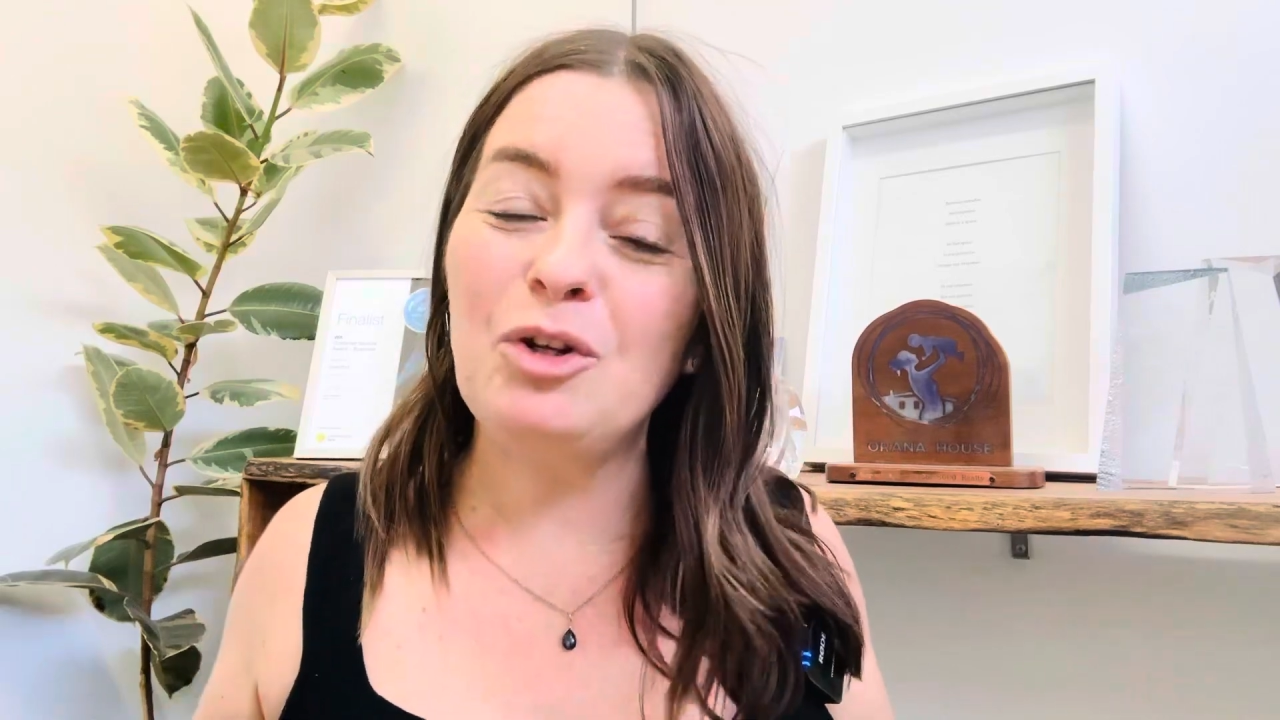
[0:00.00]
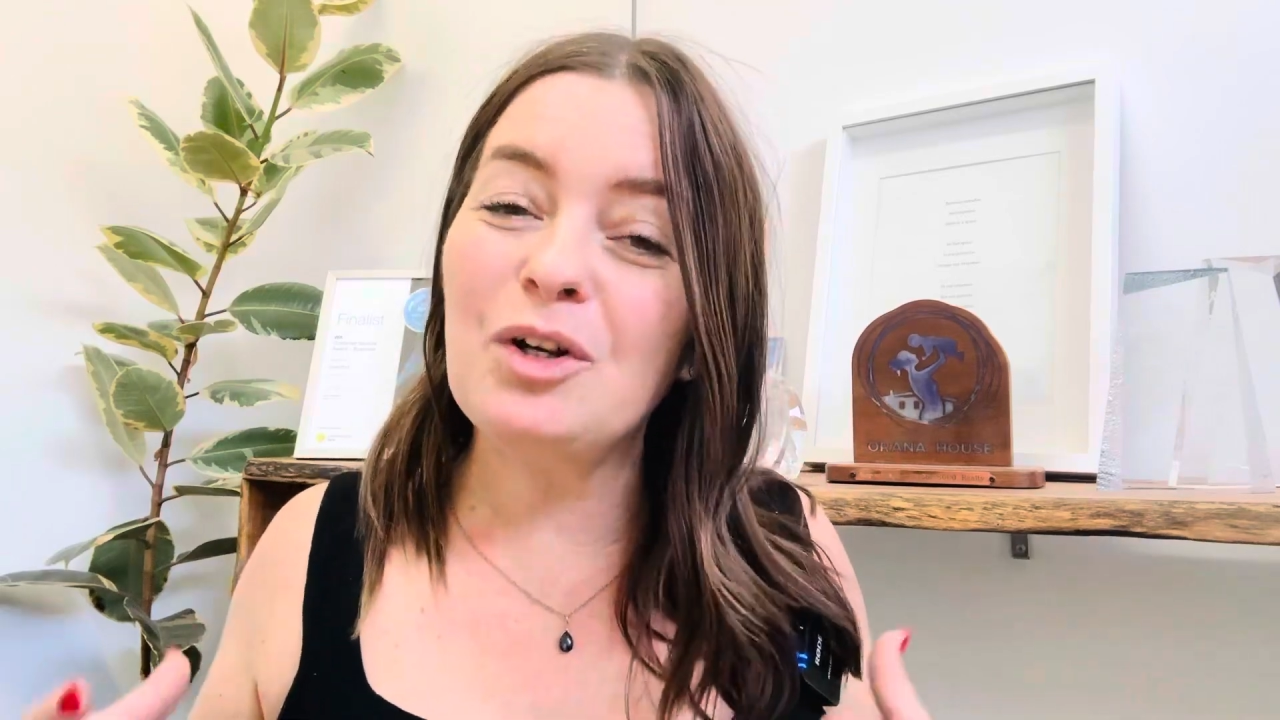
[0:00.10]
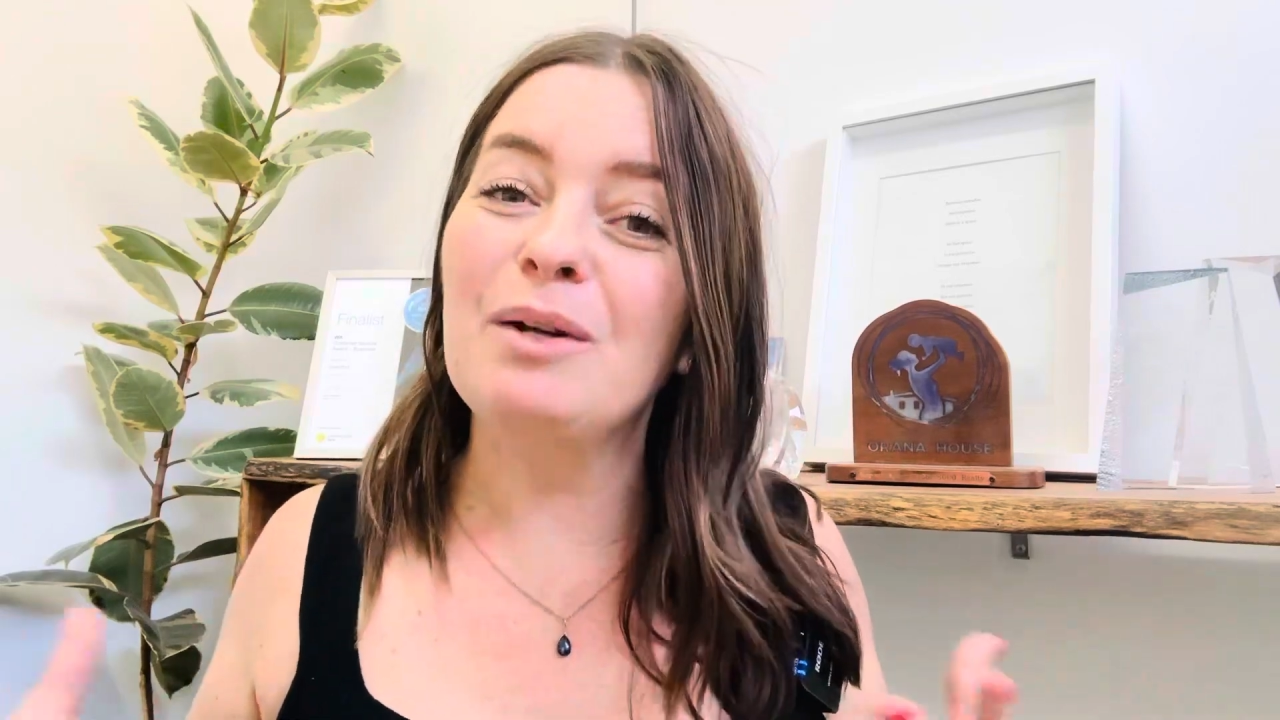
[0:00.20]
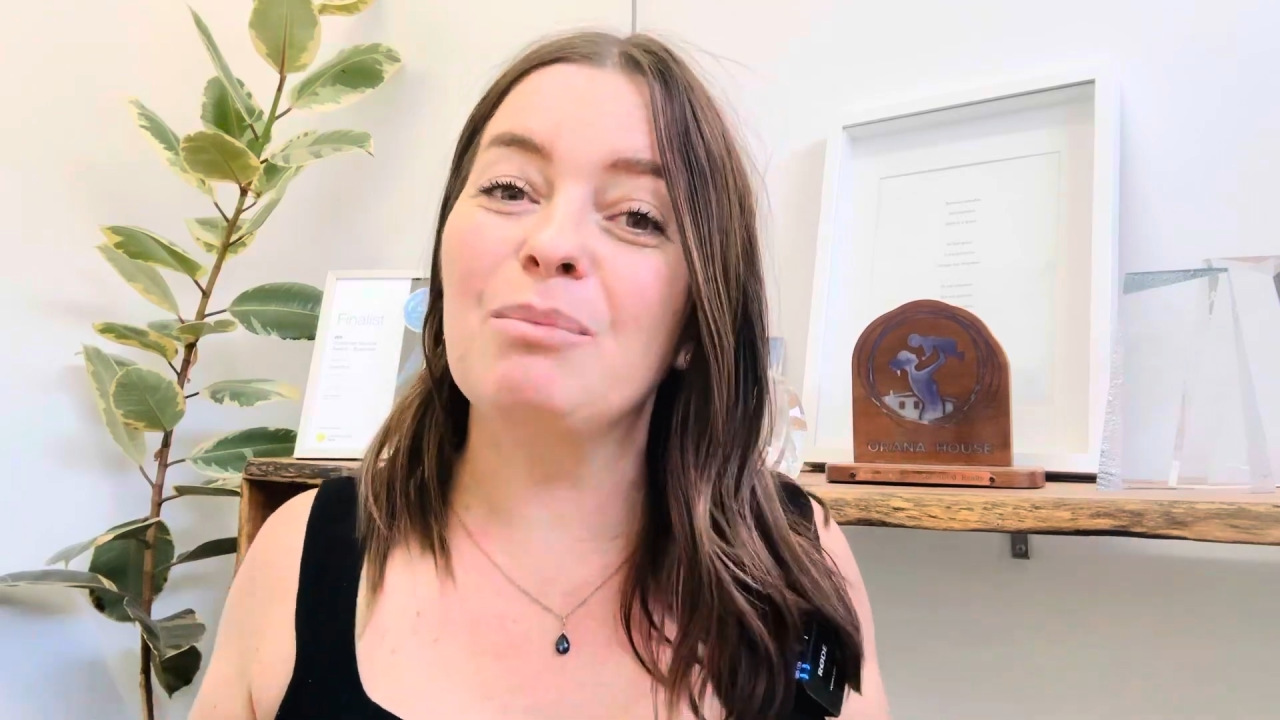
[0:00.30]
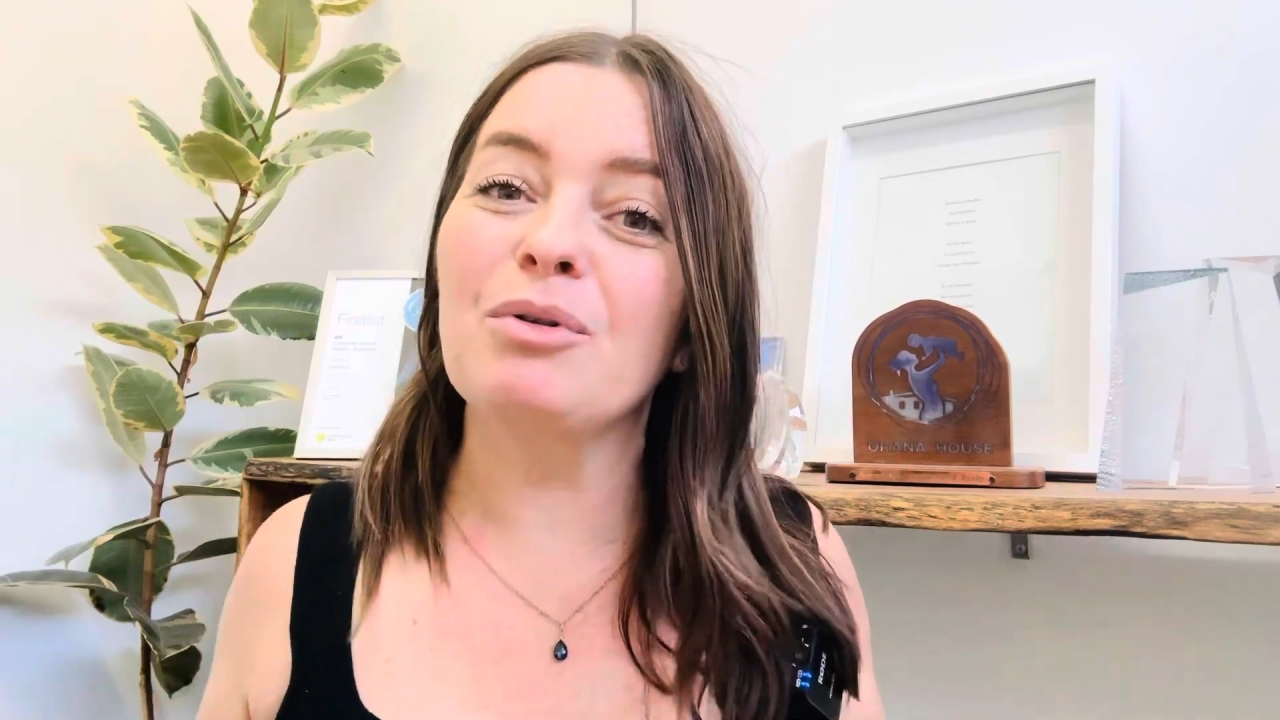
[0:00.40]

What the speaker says: you can